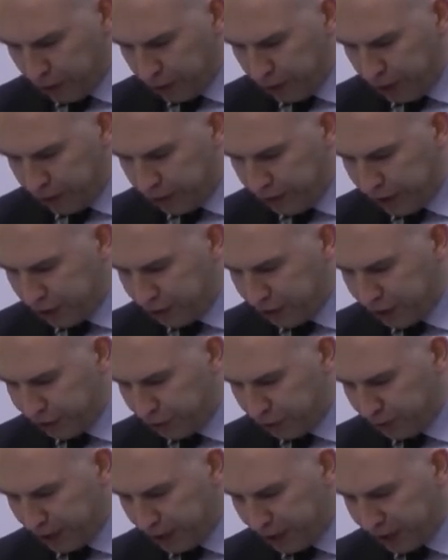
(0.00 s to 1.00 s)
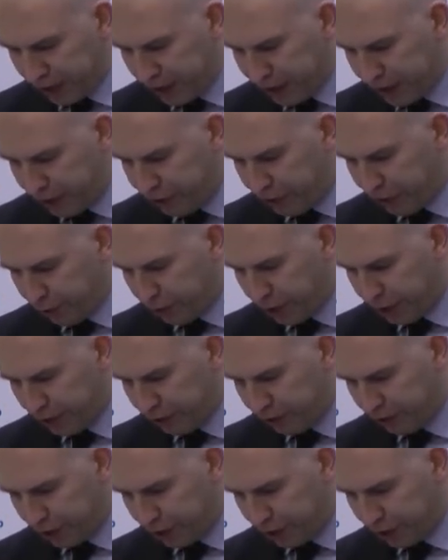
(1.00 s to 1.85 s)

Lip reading: Queen's Fire Service Medal in 91,